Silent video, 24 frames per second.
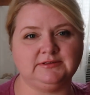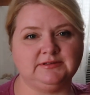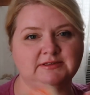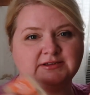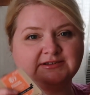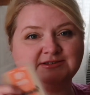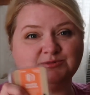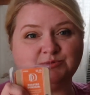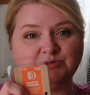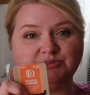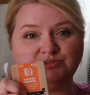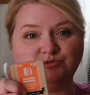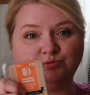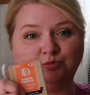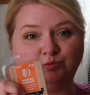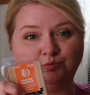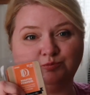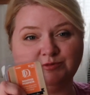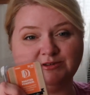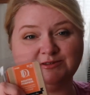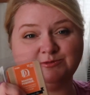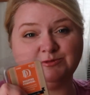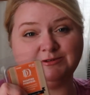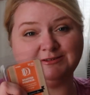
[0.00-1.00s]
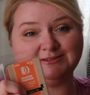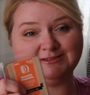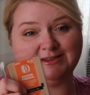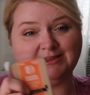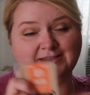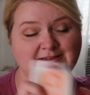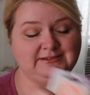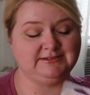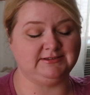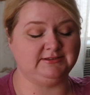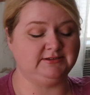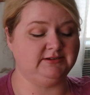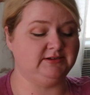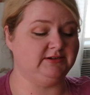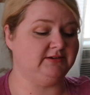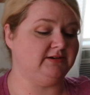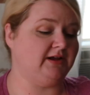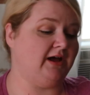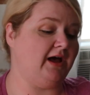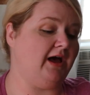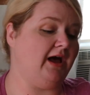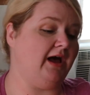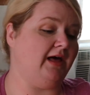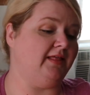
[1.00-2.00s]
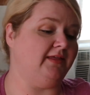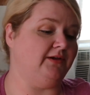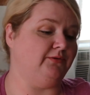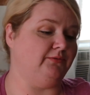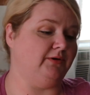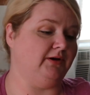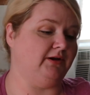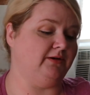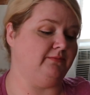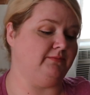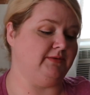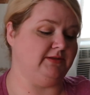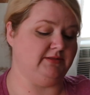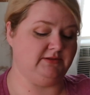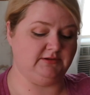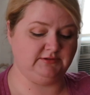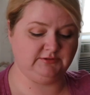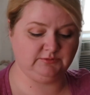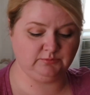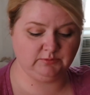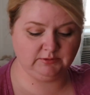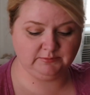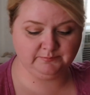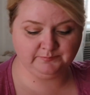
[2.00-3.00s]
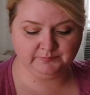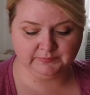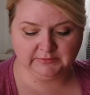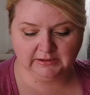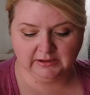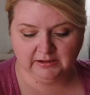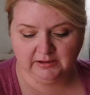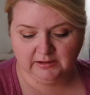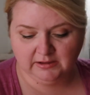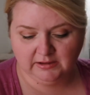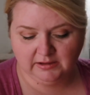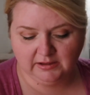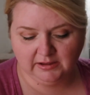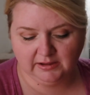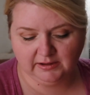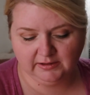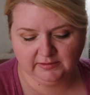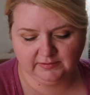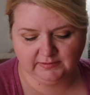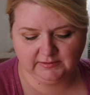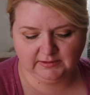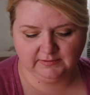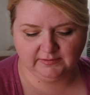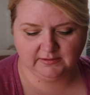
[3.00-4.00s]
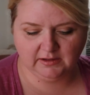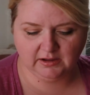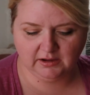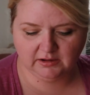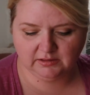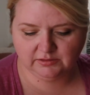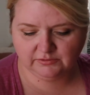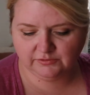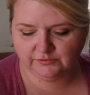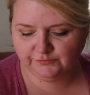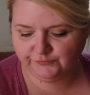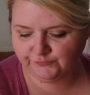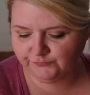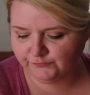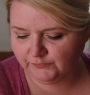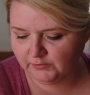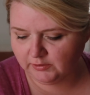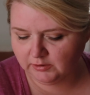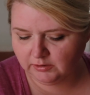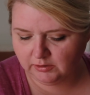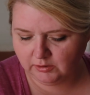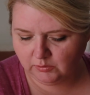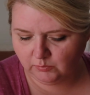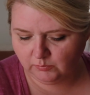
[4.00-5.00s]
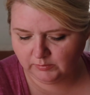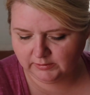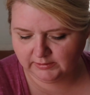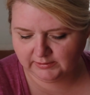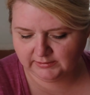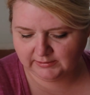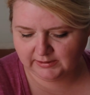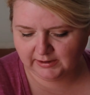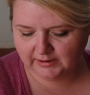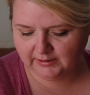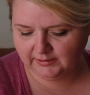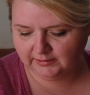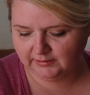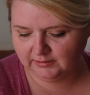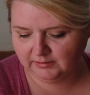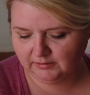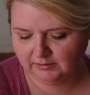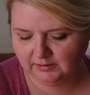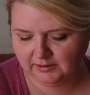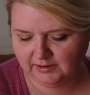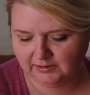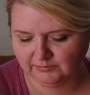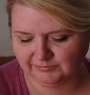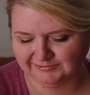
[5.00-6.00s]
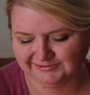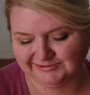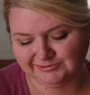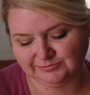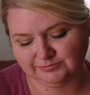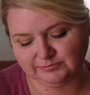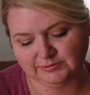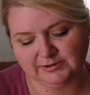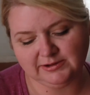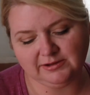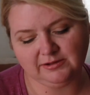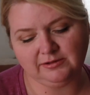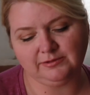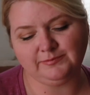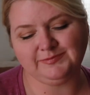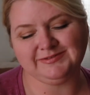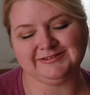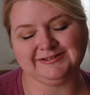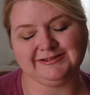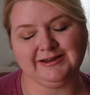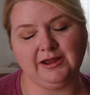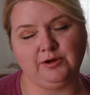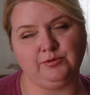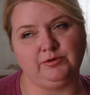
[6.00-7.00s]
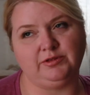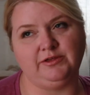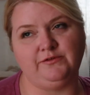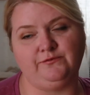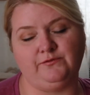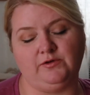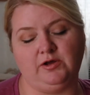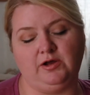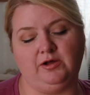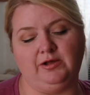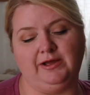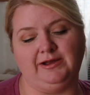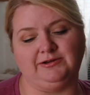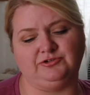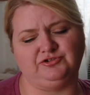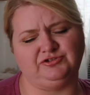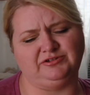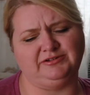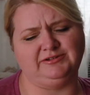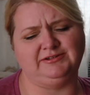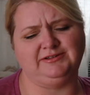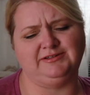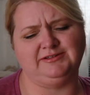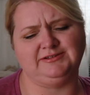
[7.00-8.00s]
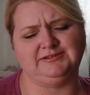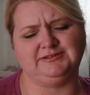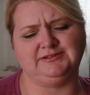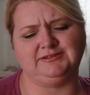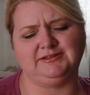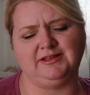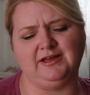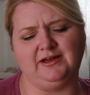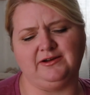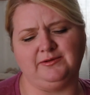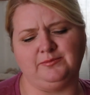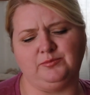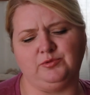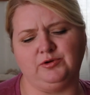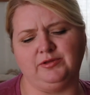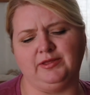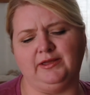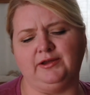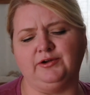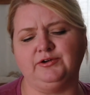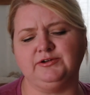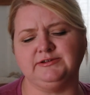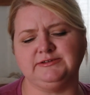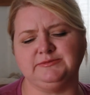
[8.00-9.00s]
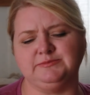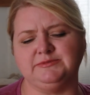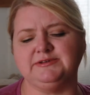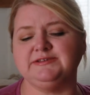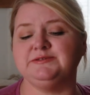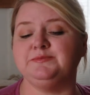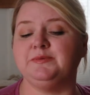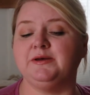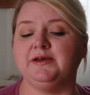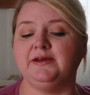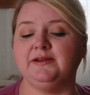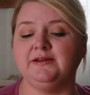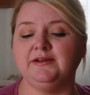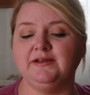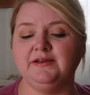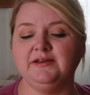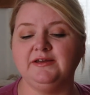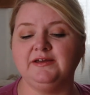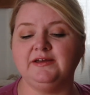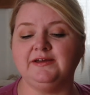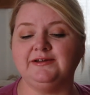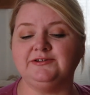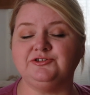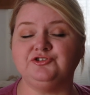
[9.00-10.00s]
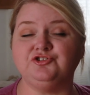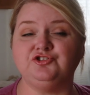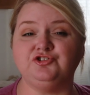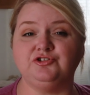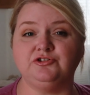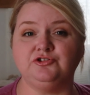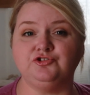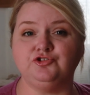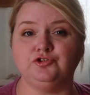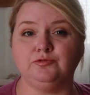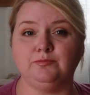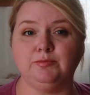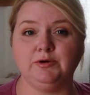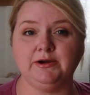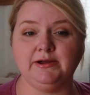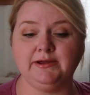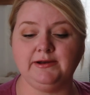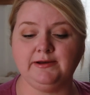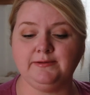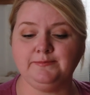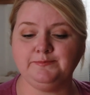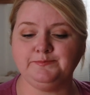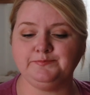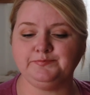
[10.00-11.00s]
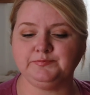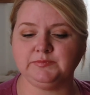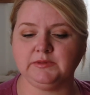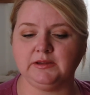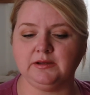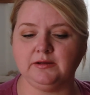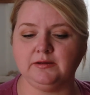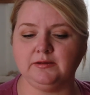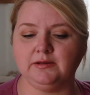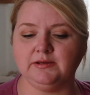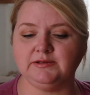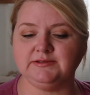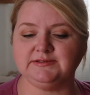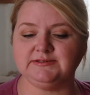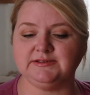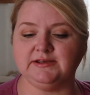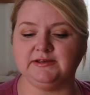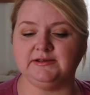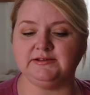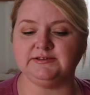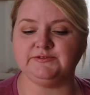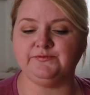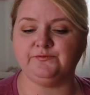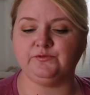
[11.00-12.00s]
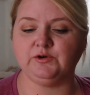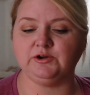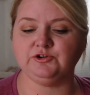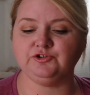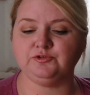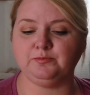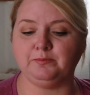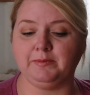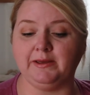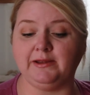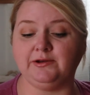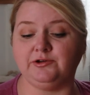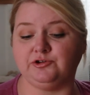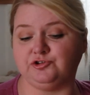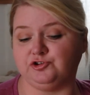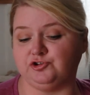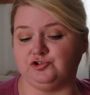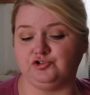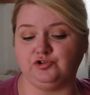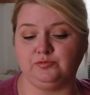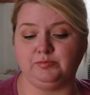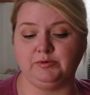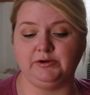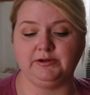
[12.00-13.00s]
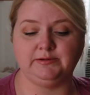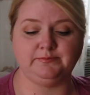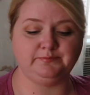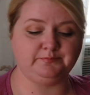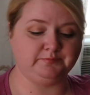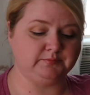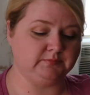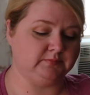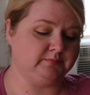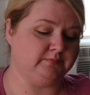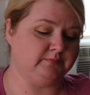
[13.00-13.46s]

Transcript: this one's this one's excellent i highly recommend this one and then the other fall one i got which well it's not really fall actually this is kind of more like christmas but it's gingerbread it says fresh baked gingerbread